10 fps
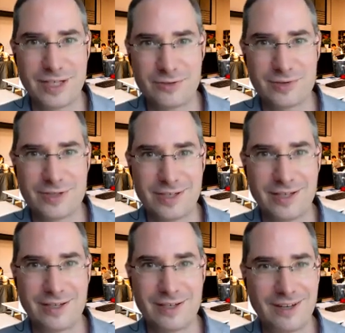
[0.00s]

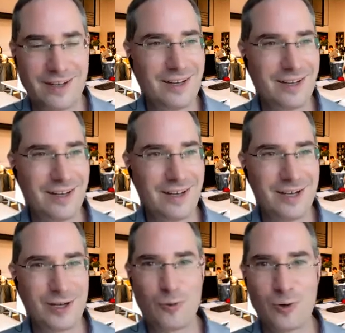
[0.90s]
interesting,
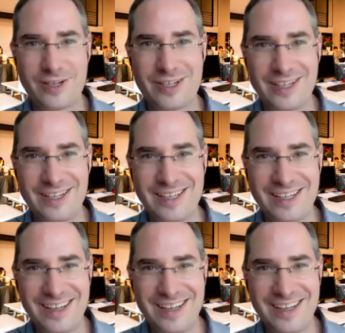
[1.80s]
quirky,